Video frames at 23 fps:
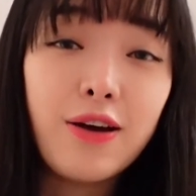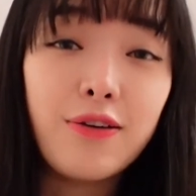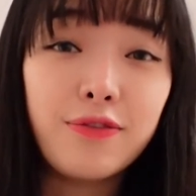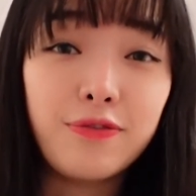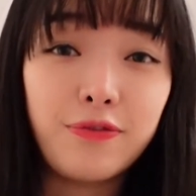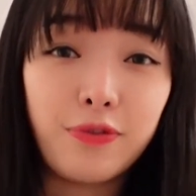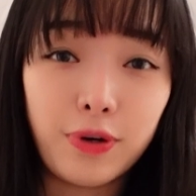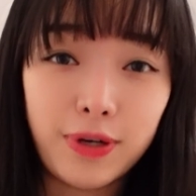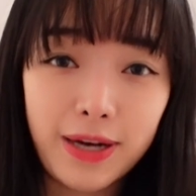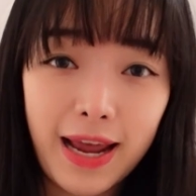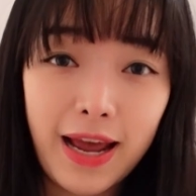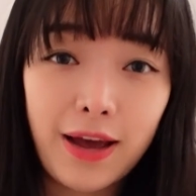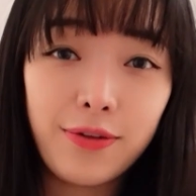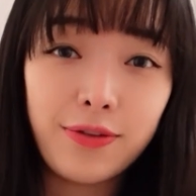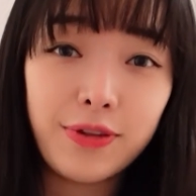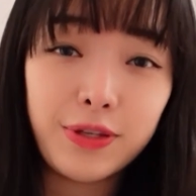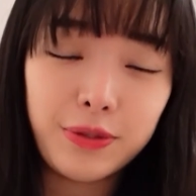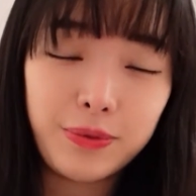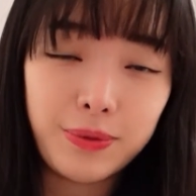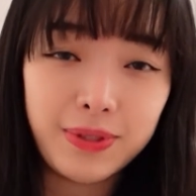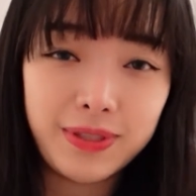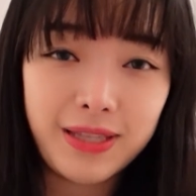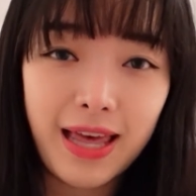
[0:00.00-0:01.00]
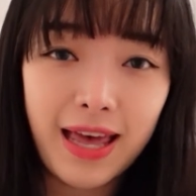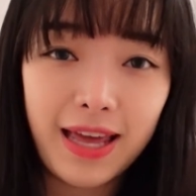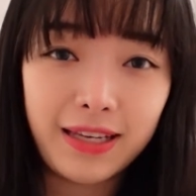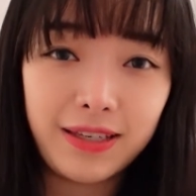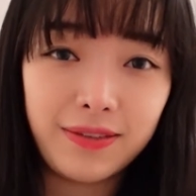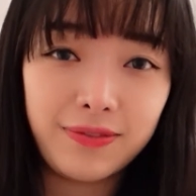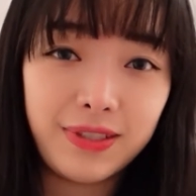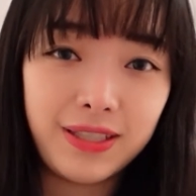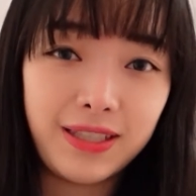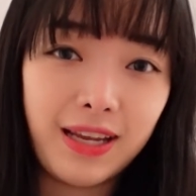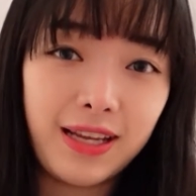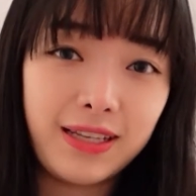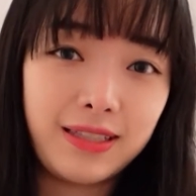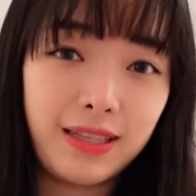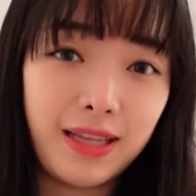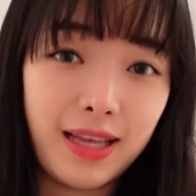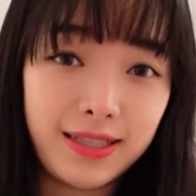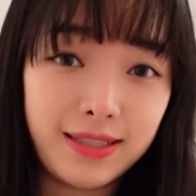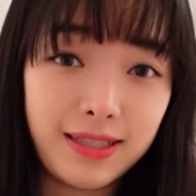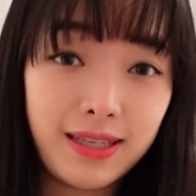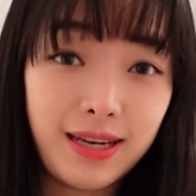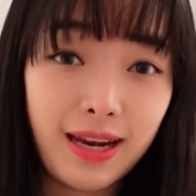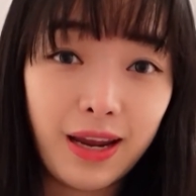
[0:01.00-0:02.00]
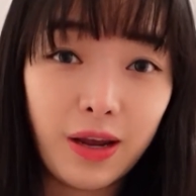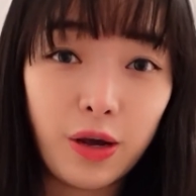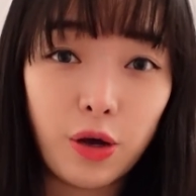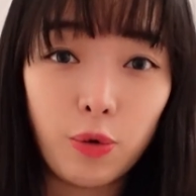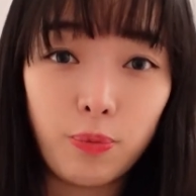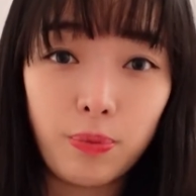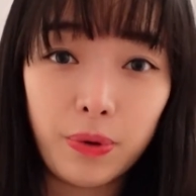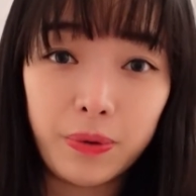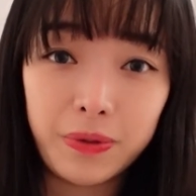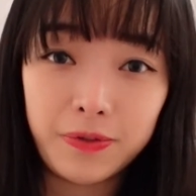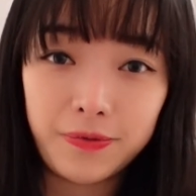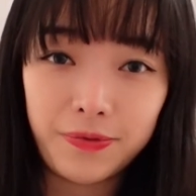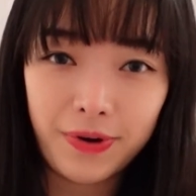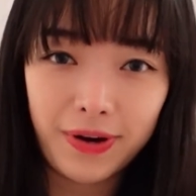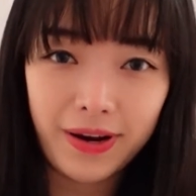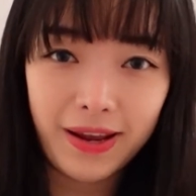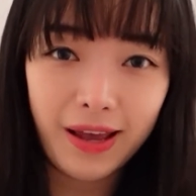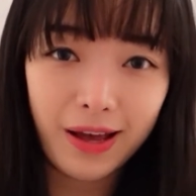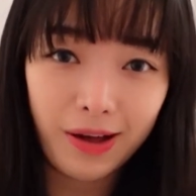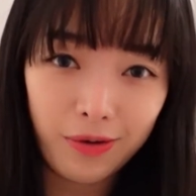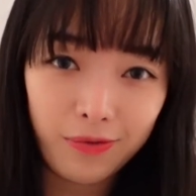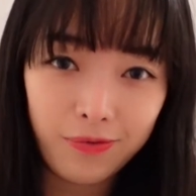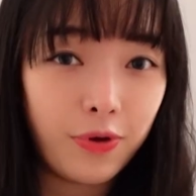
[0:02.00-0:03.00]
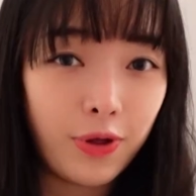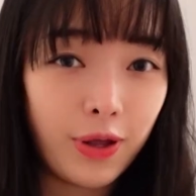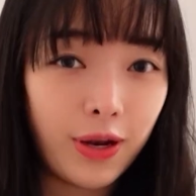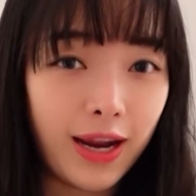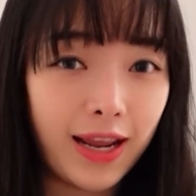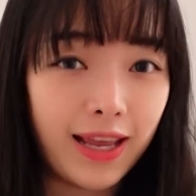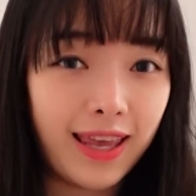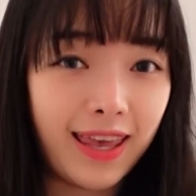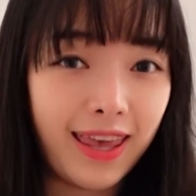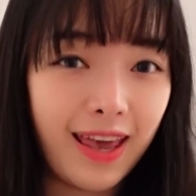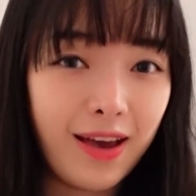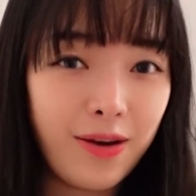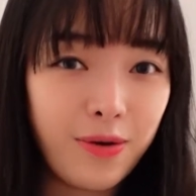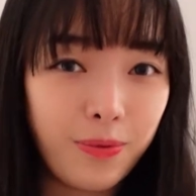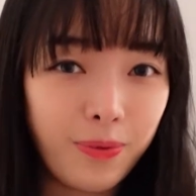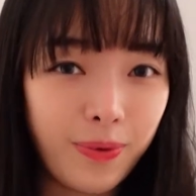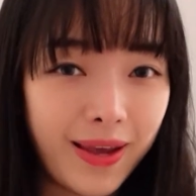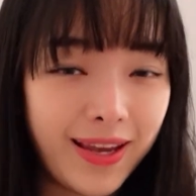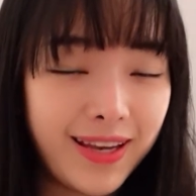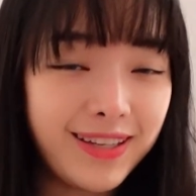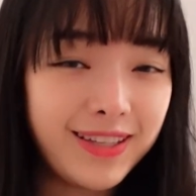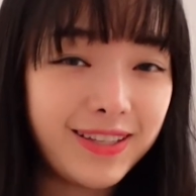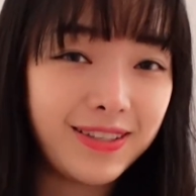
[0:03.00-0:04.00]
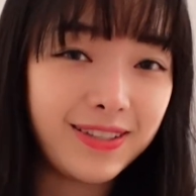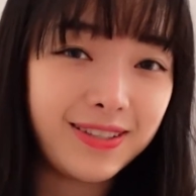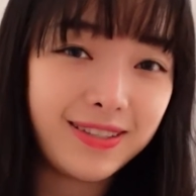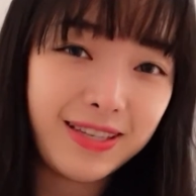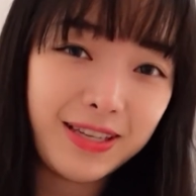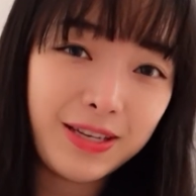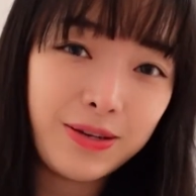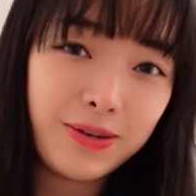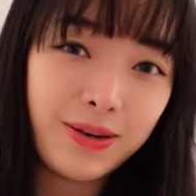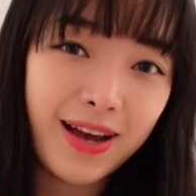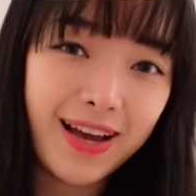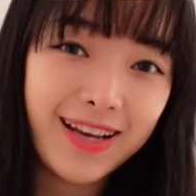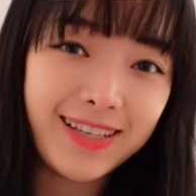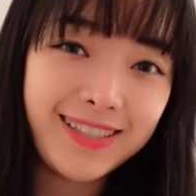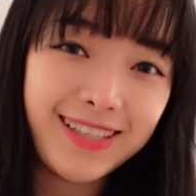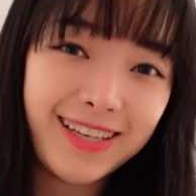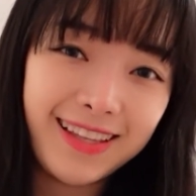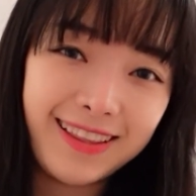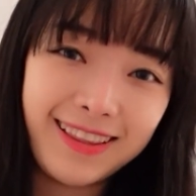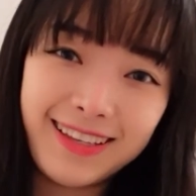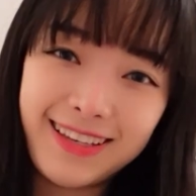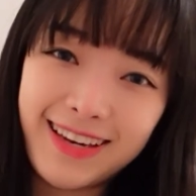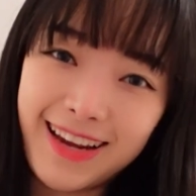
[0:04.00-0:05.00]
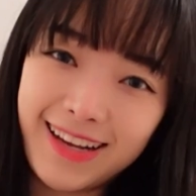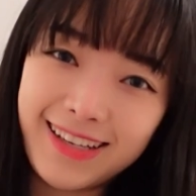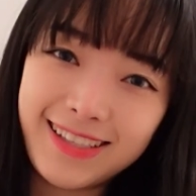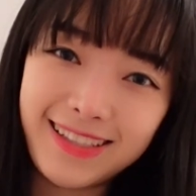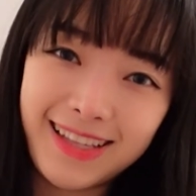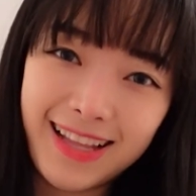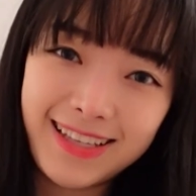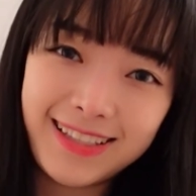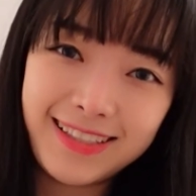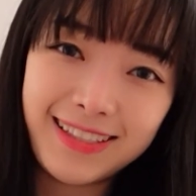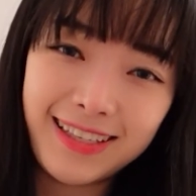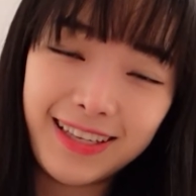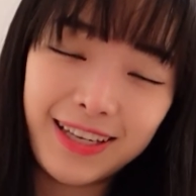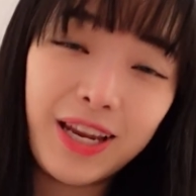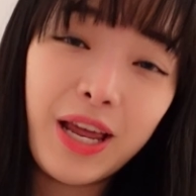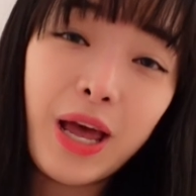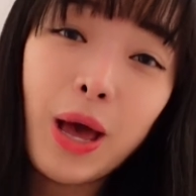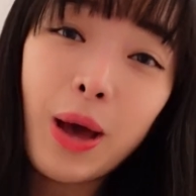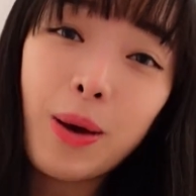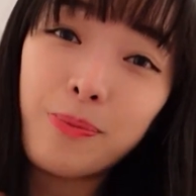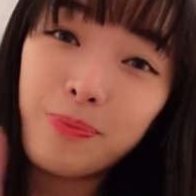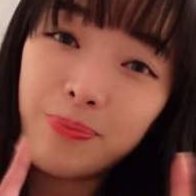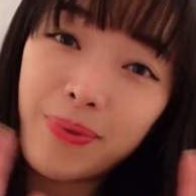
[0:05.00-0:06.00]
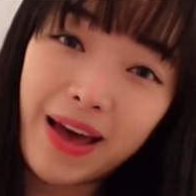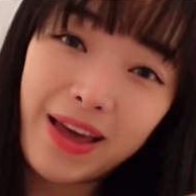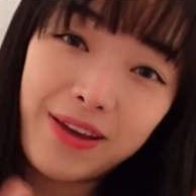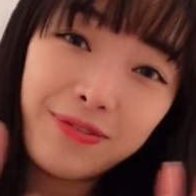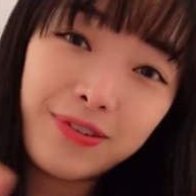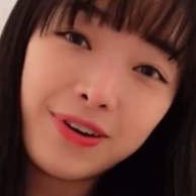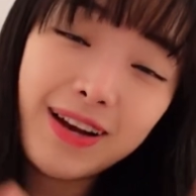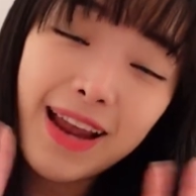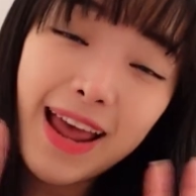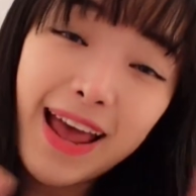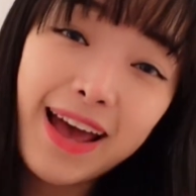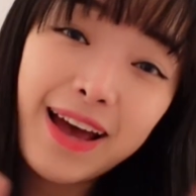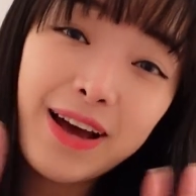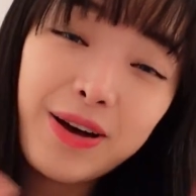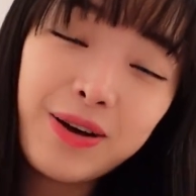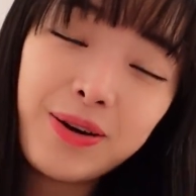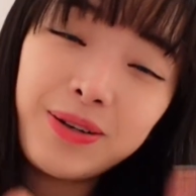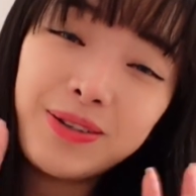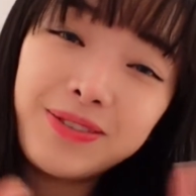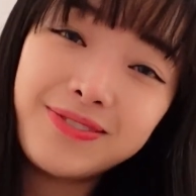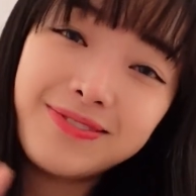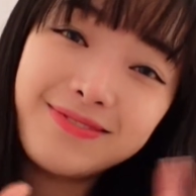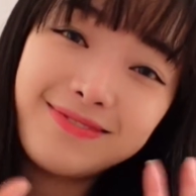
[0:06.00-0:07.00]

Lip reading: For now, this was the end of today's lesson. I hope it was very helpful, and I can't wait to see you guys in the next lesson. Bye for now!